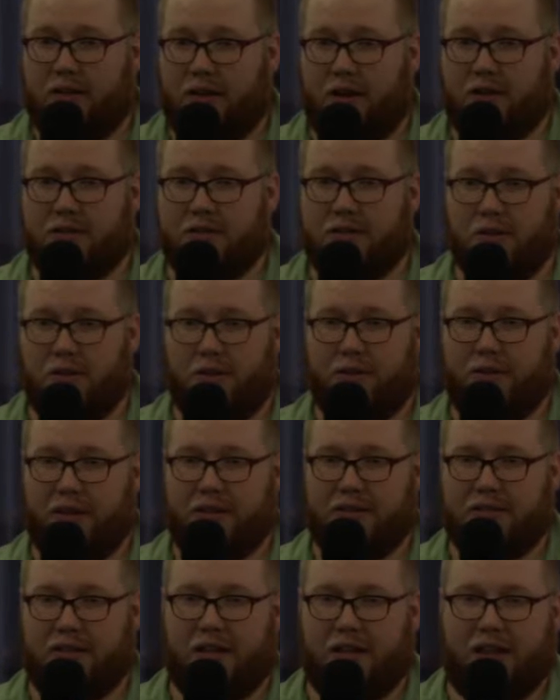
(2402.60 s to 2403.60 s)
There are still
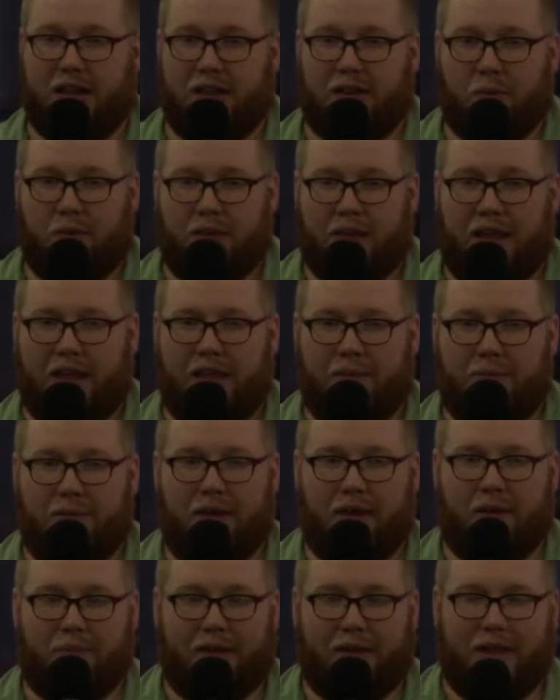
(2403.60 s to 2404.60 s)
things that, like, when they hit
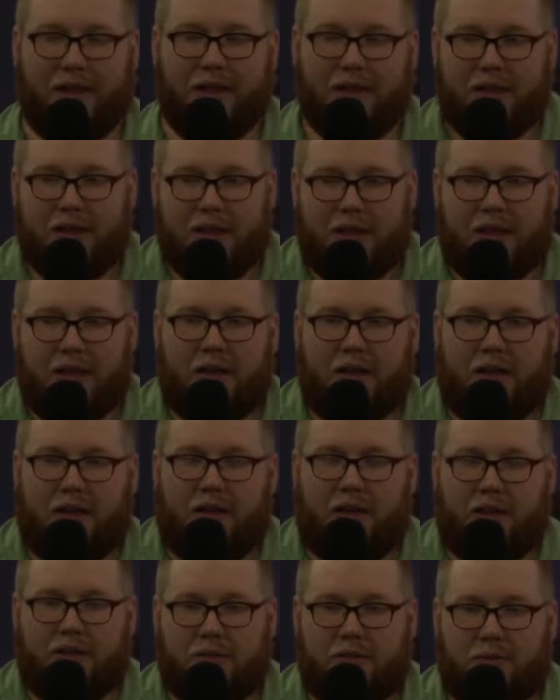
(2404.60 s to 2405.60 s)
me, I'm like,
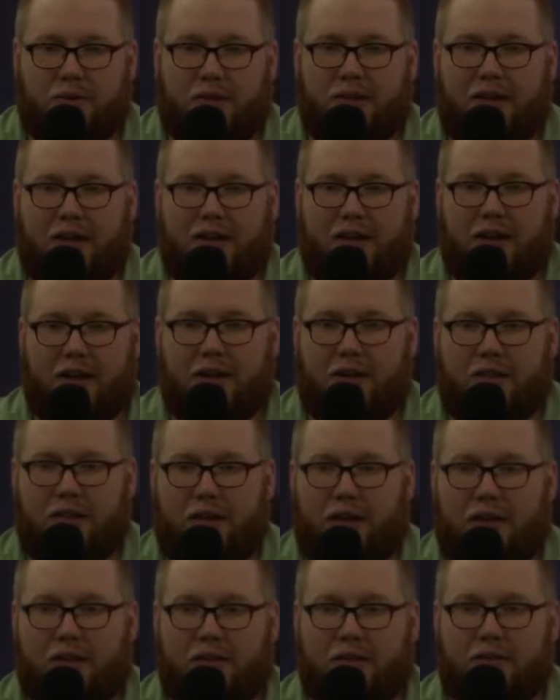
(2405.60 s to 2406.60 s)
I just want to take care of
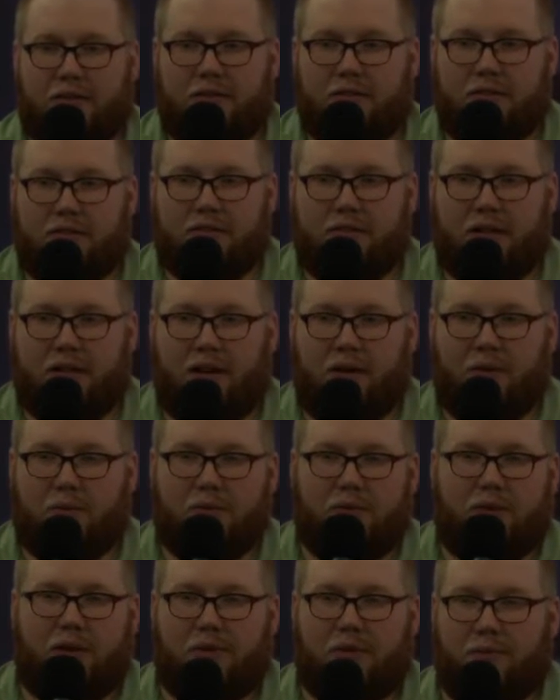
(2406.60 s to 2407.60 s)
that. I
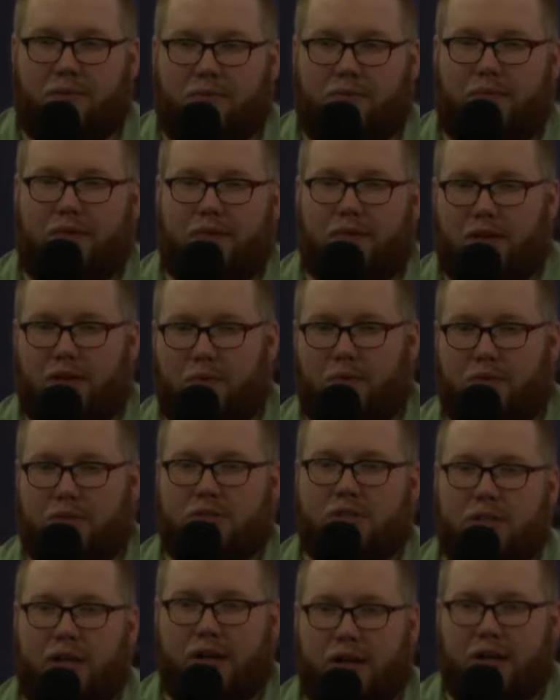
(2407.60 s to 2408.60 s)
don't, I don't, I don't want
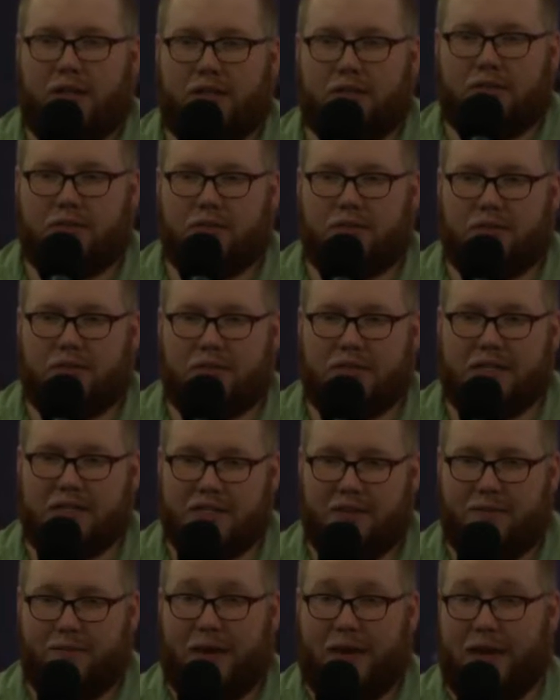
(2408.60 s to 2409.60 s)
to share it
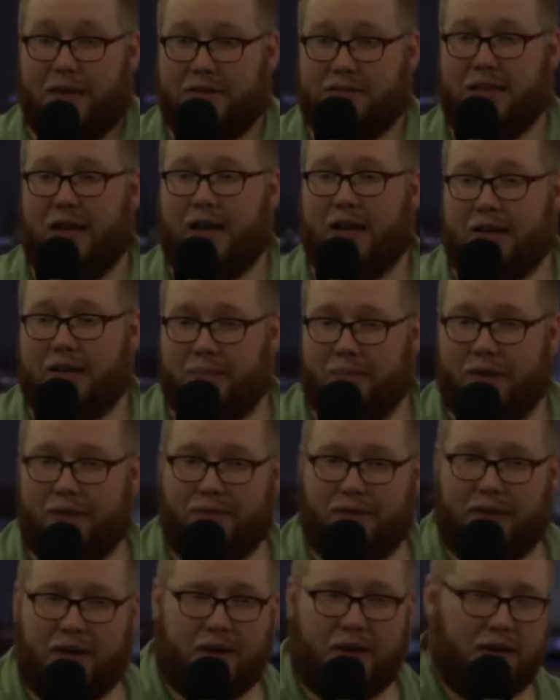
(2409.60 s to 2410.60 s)
because of my anxiety and my
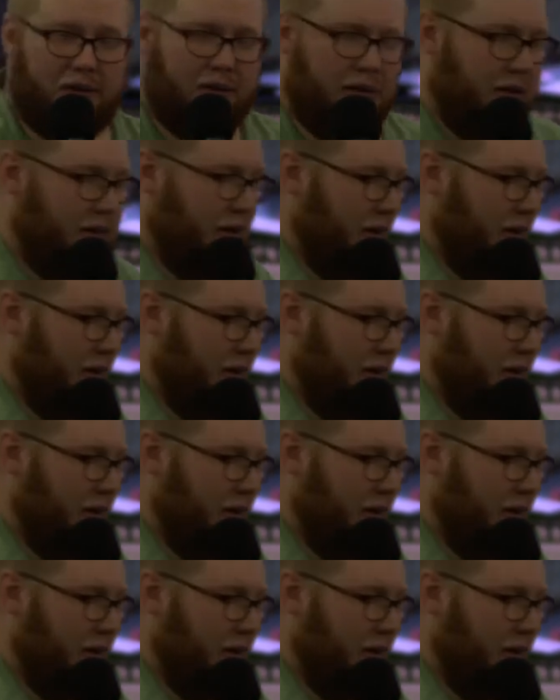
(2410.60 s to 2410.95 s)
fear.